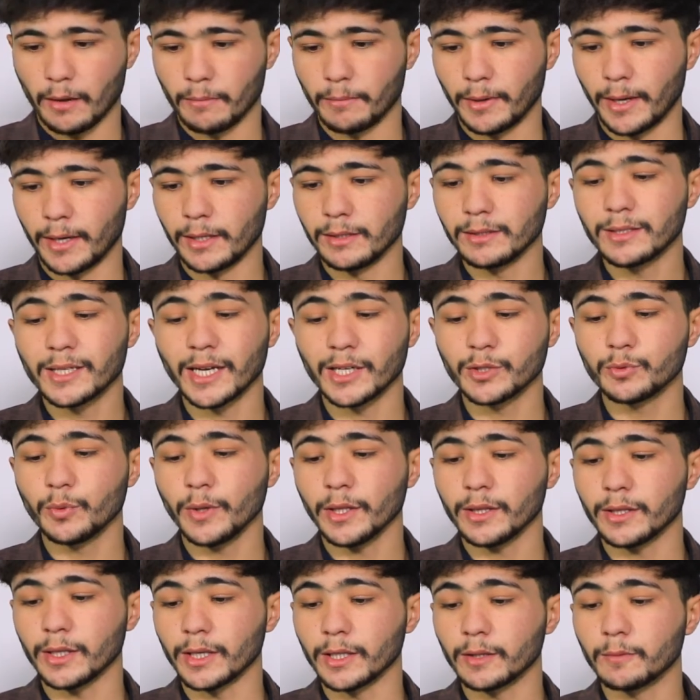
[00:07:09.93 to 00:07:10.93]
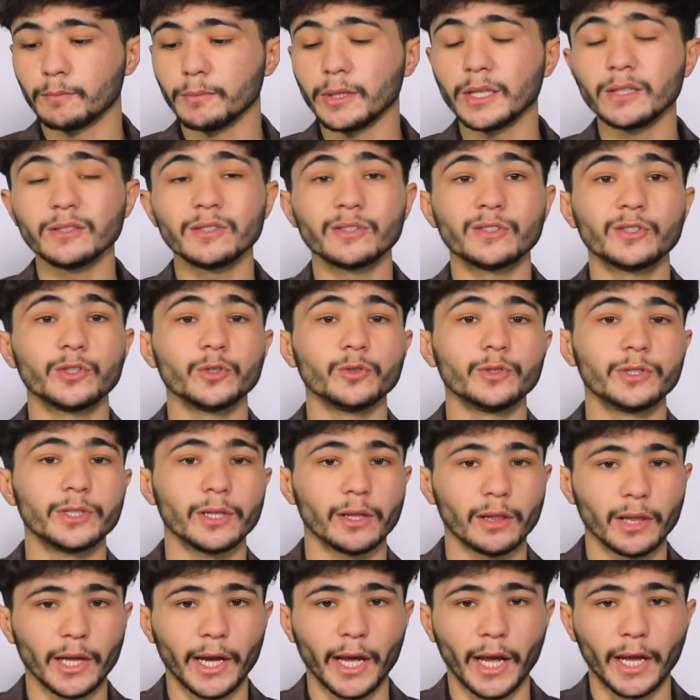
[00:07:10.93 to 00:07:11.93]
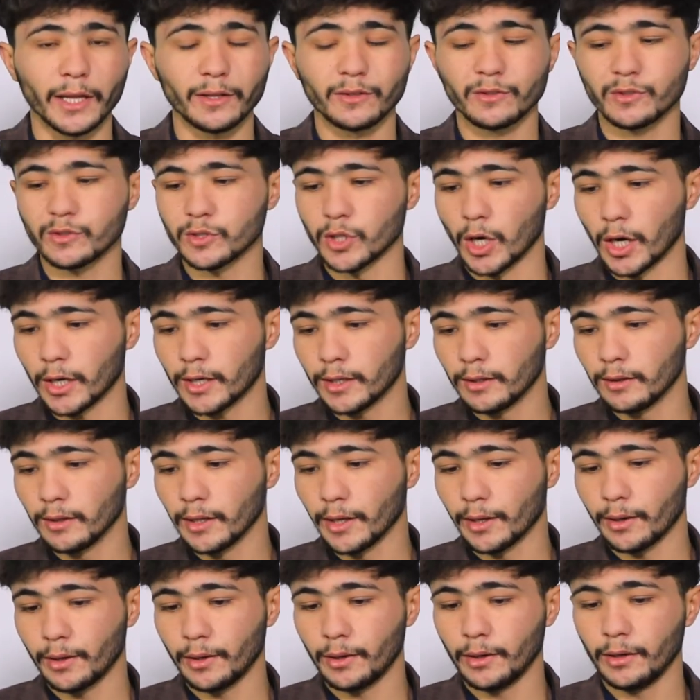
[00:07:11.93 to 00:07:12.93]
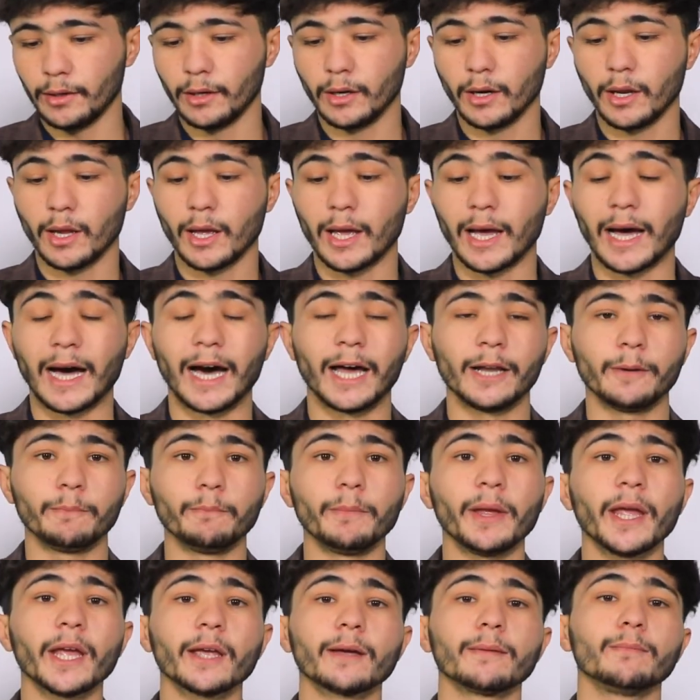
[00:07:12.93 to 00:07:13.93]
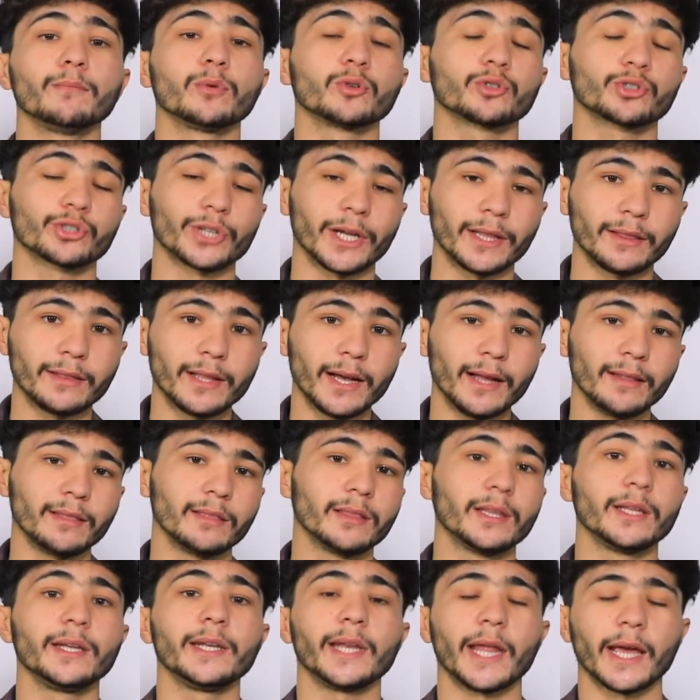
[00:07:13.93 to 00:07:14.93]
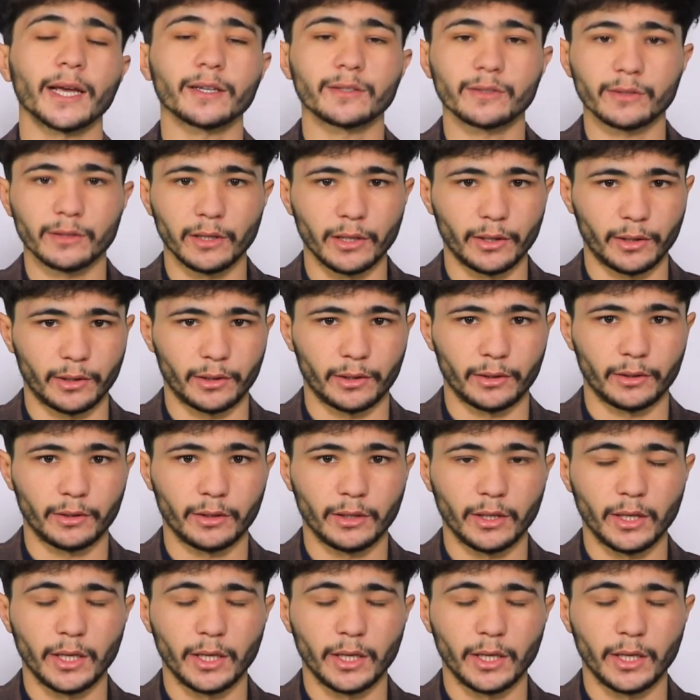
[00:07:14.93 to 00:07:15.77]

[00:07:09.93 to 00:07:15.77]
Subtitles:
but in Tajweed it means to delay second letter and make mushaddad the next letter.